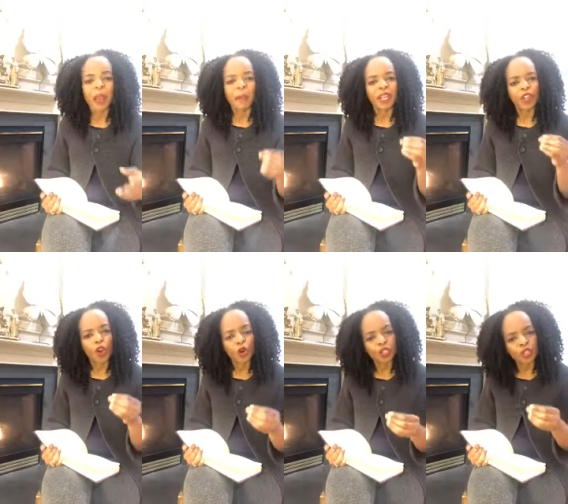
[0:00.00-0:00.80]
But it
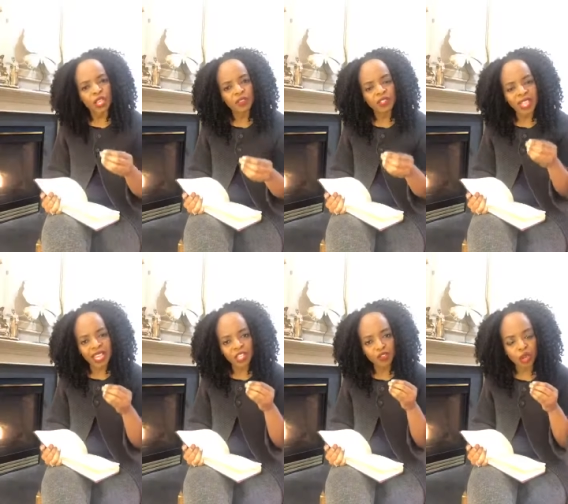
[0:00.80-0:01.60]
also gives
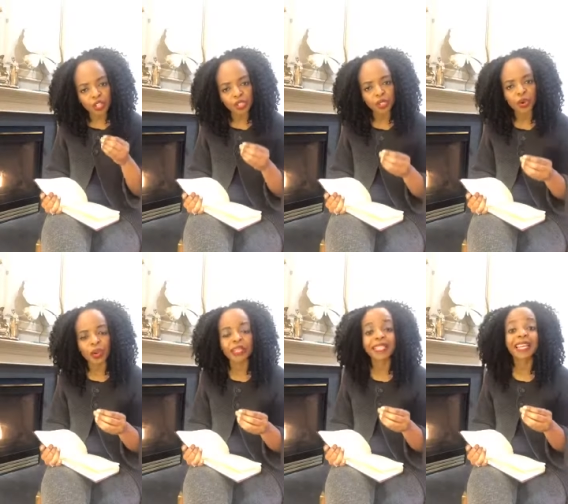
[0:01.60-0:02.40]
extra assurance.